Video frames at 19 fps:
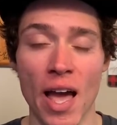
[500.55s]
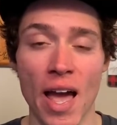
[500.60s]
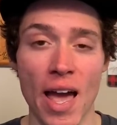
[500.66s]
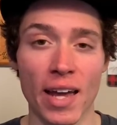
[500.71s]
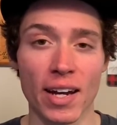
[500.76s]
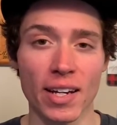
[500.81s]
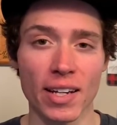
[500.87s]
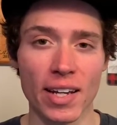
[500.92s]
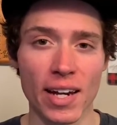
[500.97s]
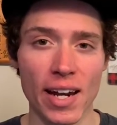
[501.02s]
and
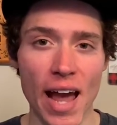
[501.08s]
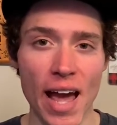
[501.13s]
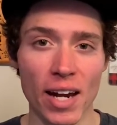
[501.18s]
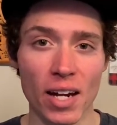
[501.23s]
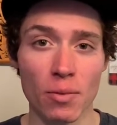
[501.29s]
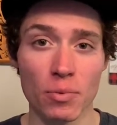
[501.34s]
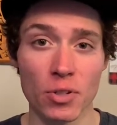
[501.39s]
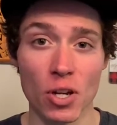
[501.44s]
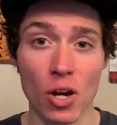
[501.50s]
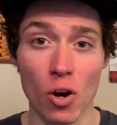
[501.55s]
it can add
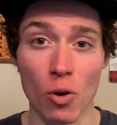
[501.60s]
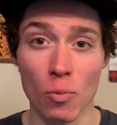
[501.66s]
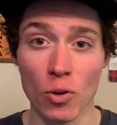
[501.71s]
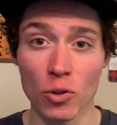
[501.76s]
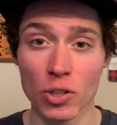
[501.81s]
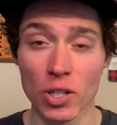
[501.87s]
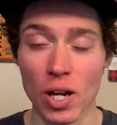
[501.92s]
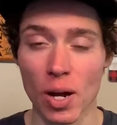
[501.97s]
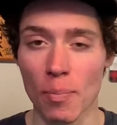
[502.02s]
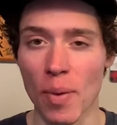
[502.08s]
up to
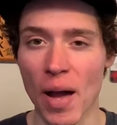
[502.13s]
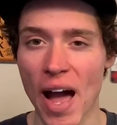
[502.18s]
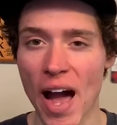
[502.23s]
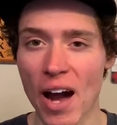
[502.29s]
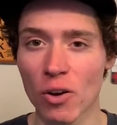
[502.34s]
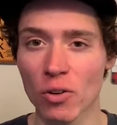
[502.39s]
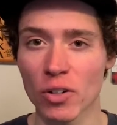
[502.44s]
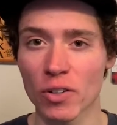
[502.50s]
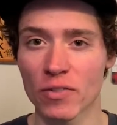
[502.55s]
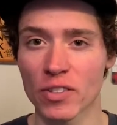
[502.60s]
almost a
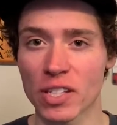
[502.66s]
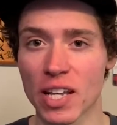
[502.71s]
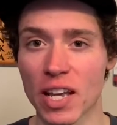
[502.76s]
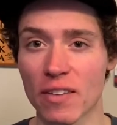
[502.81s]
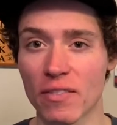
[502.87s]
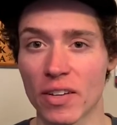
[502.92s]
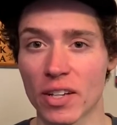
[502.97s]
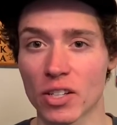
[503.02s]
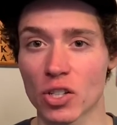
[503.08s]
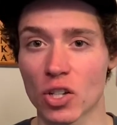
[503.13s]
pound of
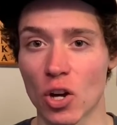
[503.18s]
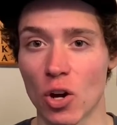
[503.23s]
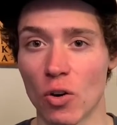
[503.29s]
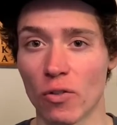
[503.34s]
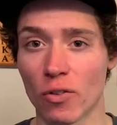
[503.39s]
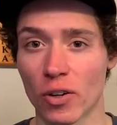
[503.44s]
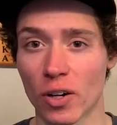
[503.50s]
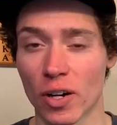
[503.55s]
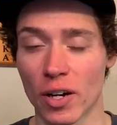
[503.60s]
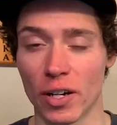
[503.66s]
savings
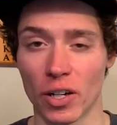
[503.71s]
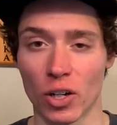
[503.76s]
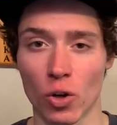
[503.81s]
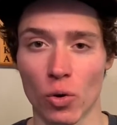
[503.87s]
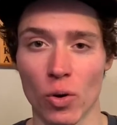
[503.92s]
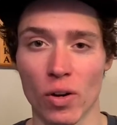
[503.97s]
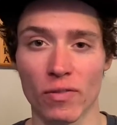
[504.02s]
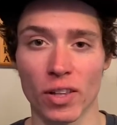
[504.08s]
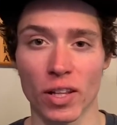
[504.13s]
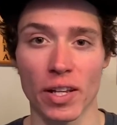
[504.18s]
over an
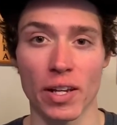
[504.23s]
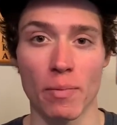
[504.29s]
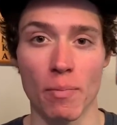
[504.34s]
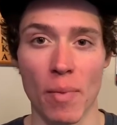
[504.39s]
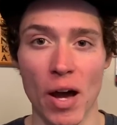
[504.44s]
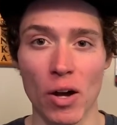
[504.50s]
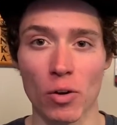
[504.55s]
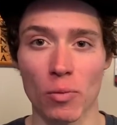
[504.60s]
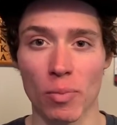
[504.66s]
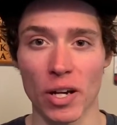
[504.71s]
equivalent
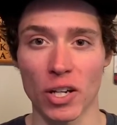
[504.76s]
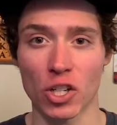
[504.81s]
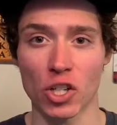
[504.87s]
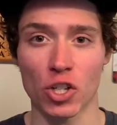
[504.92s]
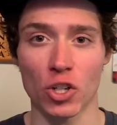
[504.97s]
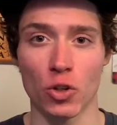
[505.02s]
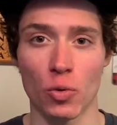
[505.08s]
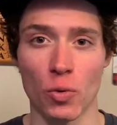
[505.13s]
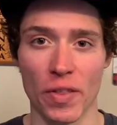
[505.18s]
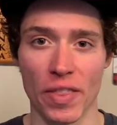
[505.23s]
mountain bike
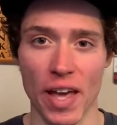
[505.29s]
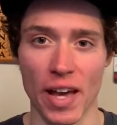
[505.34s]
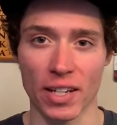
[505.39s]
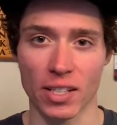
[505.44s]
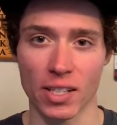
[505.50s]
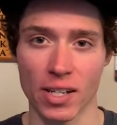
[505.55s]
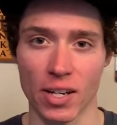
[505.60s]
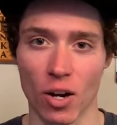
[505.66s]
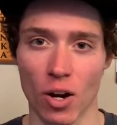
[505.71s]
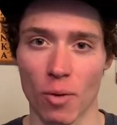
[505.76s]
shoe with
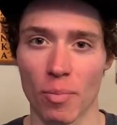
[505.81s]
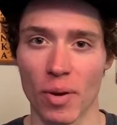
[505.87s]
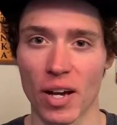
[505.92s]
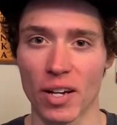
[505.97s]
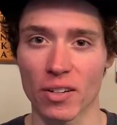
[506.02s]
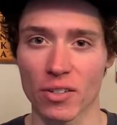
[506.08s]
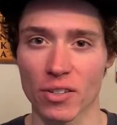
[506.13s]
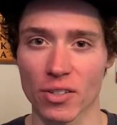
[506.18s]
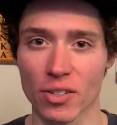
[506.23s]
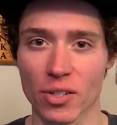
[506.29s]
XTR
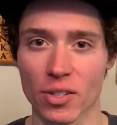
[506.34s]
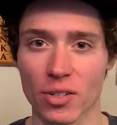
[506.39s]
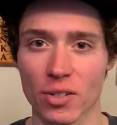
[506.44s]
pedals.